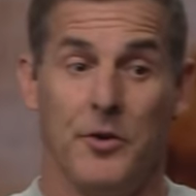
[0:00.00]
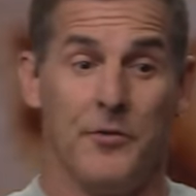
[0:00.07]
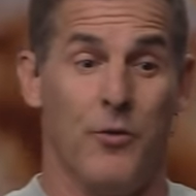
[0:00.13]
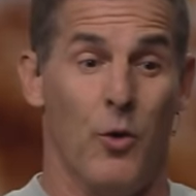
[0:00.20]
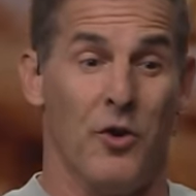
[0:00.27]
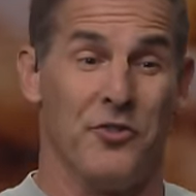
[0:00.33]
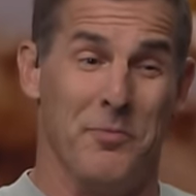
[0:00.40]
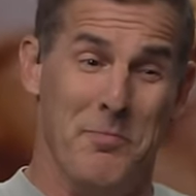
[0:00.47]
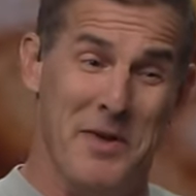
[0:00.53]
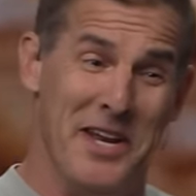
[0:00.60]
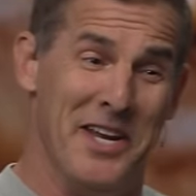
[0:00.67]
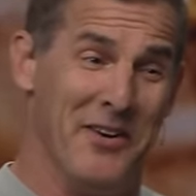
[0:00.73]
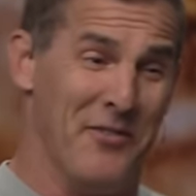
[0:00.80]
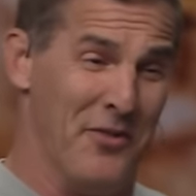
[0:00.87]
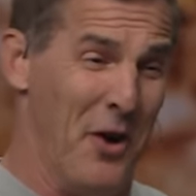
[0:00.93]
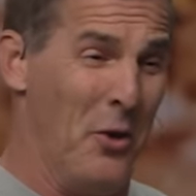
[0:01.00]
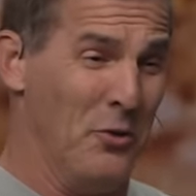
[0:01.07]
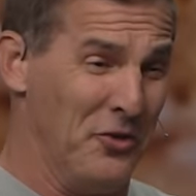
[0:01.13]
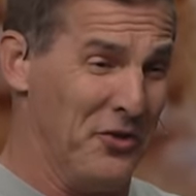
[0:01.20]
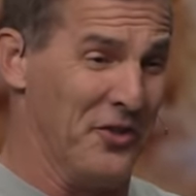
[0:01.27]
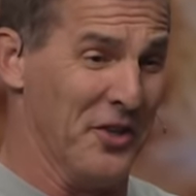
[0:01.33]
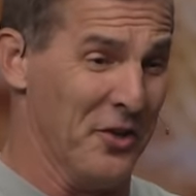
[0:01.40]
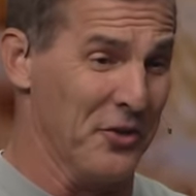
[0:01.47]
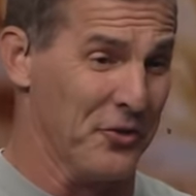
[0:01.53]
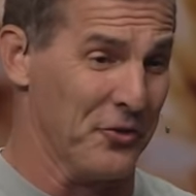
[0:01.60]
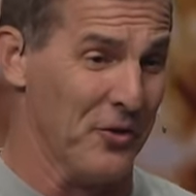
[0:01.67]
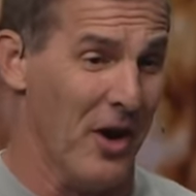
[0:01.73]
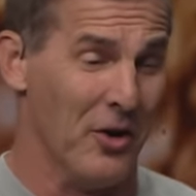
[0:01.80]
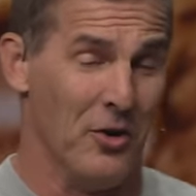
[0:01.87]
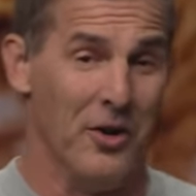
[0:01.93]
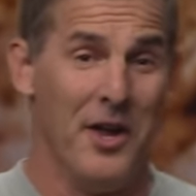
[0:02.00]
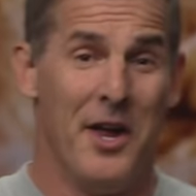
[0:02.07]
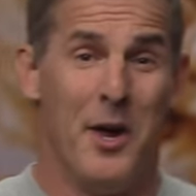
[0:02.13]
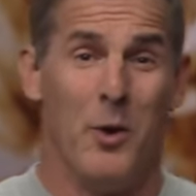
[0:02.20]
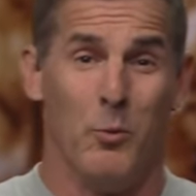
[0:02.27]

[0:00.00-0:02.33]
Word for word: divorce, many of those still struggle.